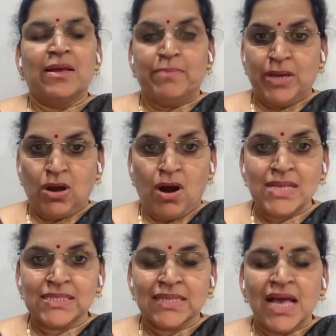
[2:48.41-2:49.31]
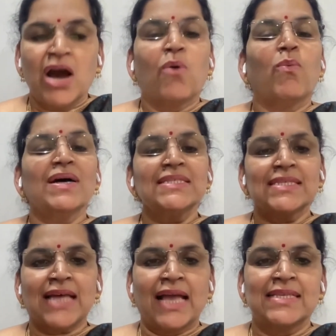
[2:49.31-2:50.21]
because one
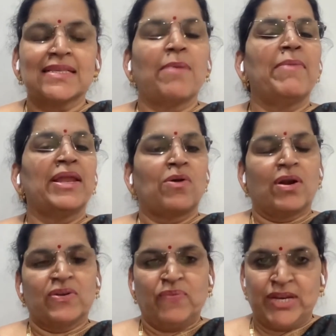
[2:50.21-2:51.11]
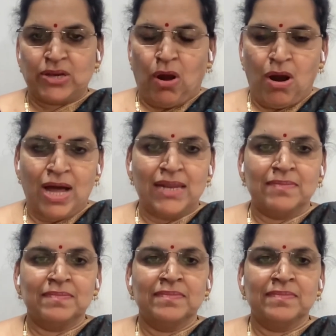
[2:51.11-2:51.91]
size may not fit all.